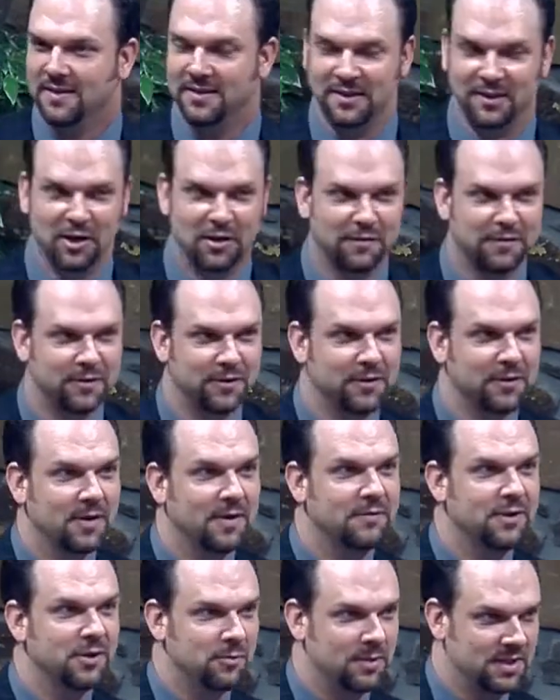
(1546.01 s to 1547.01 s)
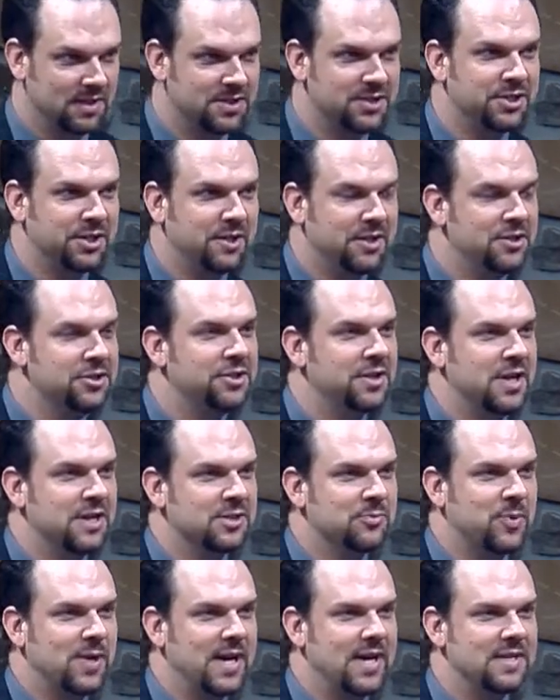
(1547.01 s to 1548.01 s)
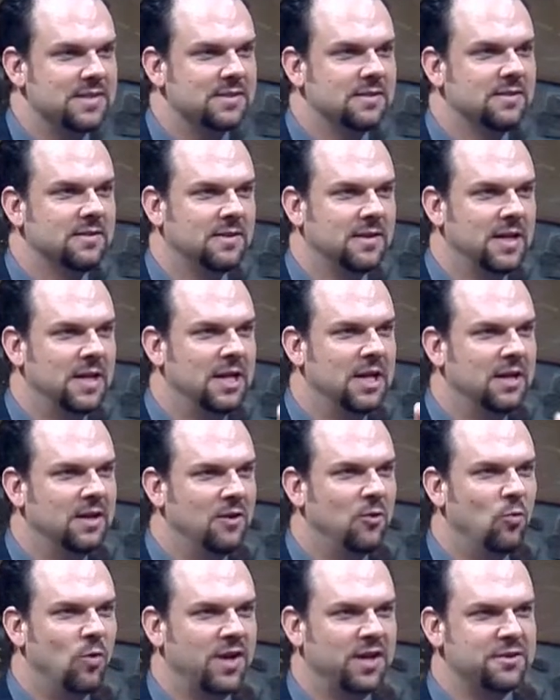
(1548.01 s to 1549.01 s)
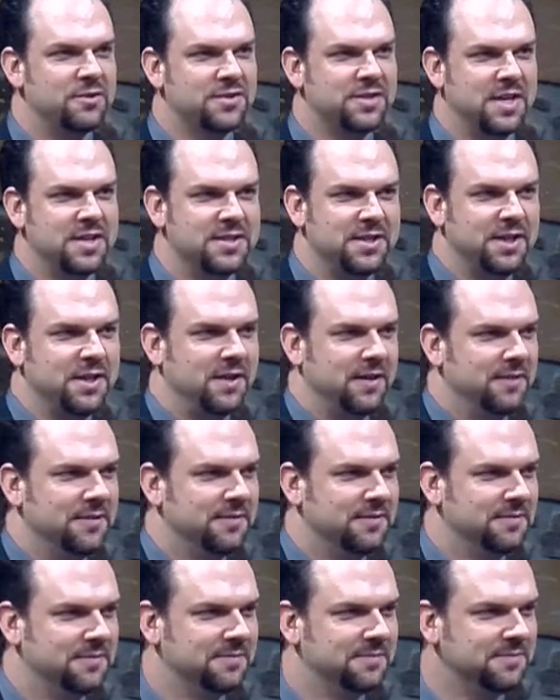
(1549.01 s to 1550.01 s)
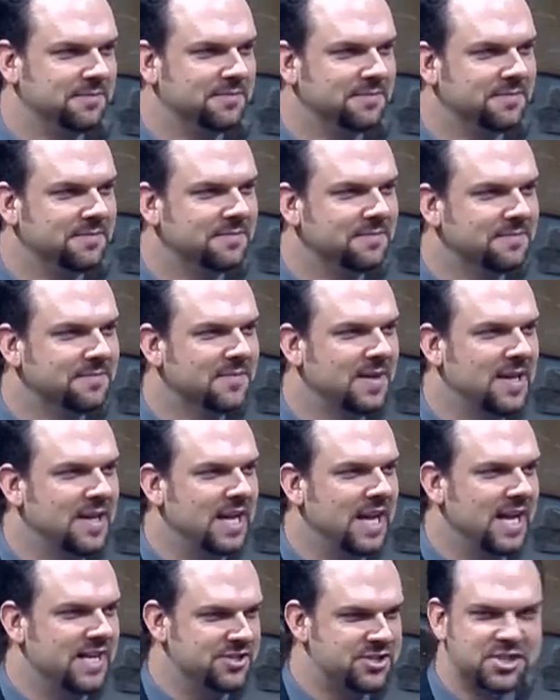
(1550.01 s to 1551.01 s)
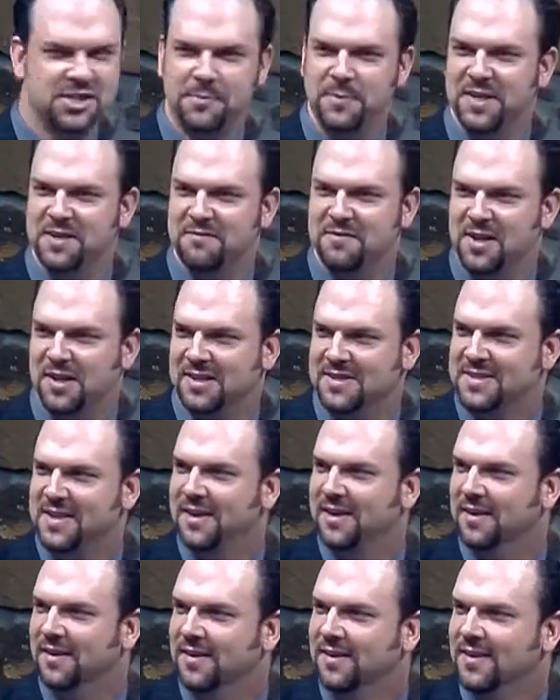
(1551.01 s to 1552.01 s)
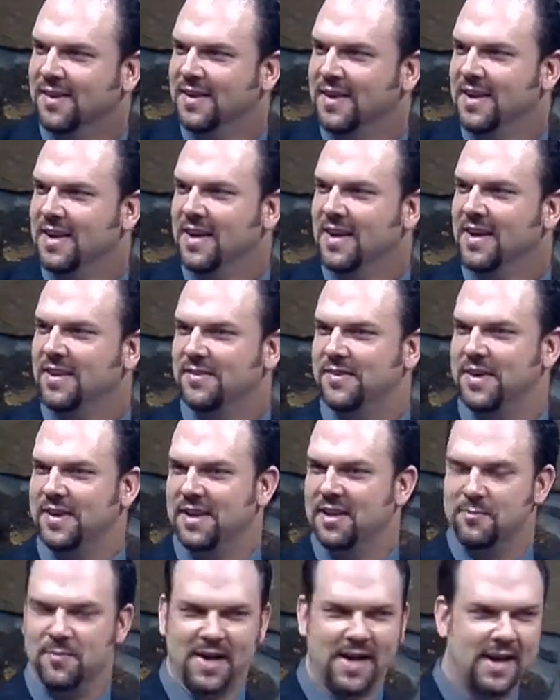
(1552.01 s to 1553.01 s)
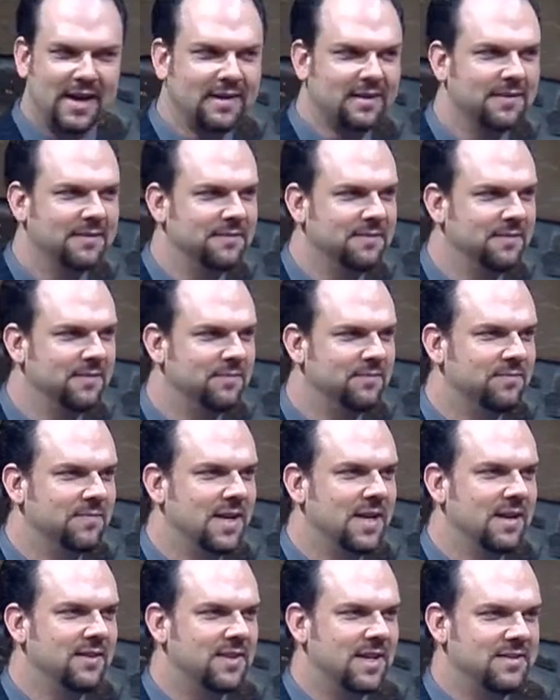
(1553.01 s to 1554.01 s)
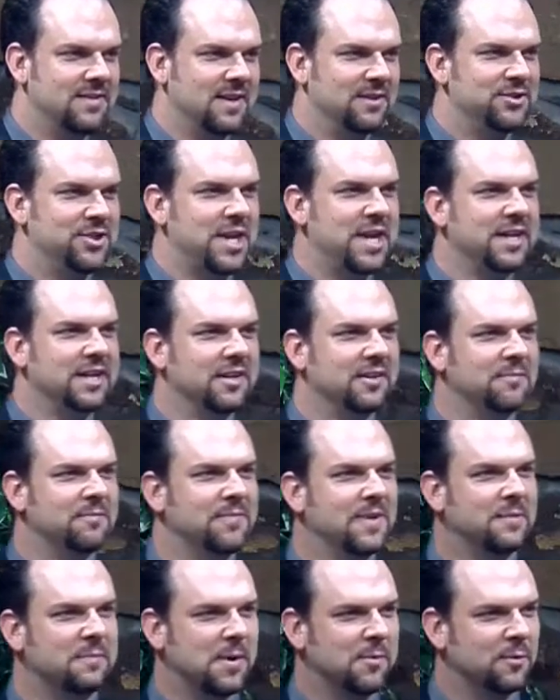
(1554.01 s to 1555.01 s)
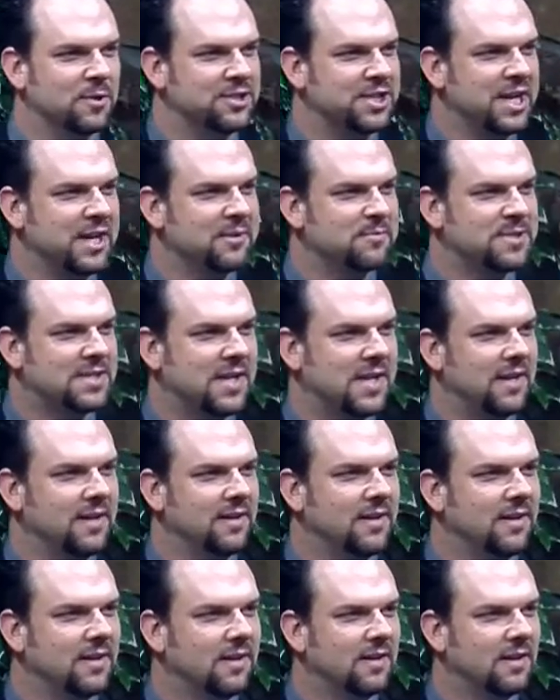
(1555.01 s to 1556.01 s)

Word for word: you know, if you're, if you're really serious, you're not spies, one of you stays here. And Simeon volunteered. They get back. They tell Jacob. Remember what Jacob said?